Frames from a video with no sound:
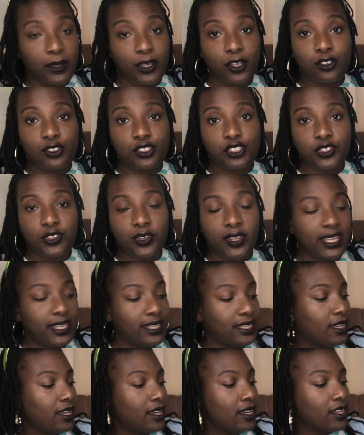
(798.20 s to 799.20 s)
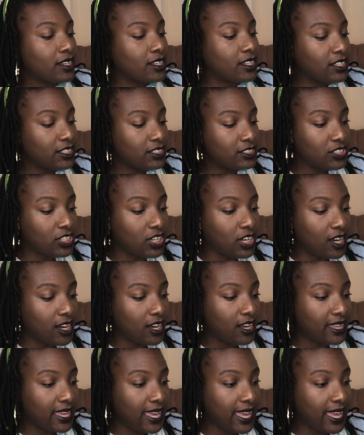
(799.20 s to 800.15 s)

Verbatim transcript: Beale Street Could Talk.